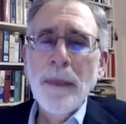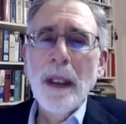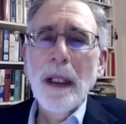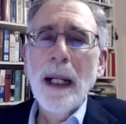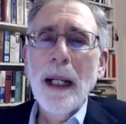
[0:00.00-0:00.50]

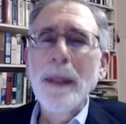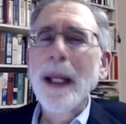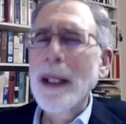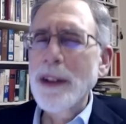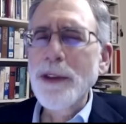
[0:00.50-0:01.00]
Um,
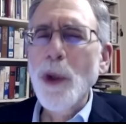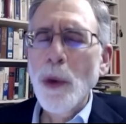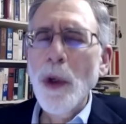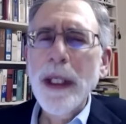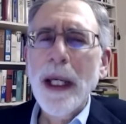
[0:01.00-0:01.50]
and I just don't
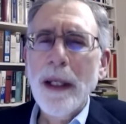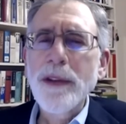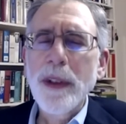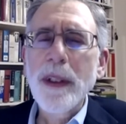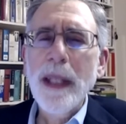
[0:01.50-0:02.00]
know the
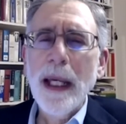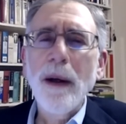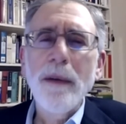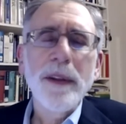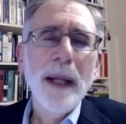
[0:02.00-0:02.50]
answer to that
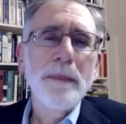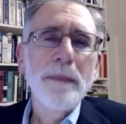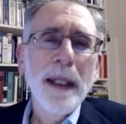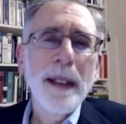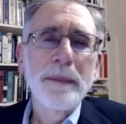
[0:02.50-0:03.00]
off the top of
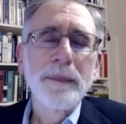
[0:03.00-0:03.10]
my head.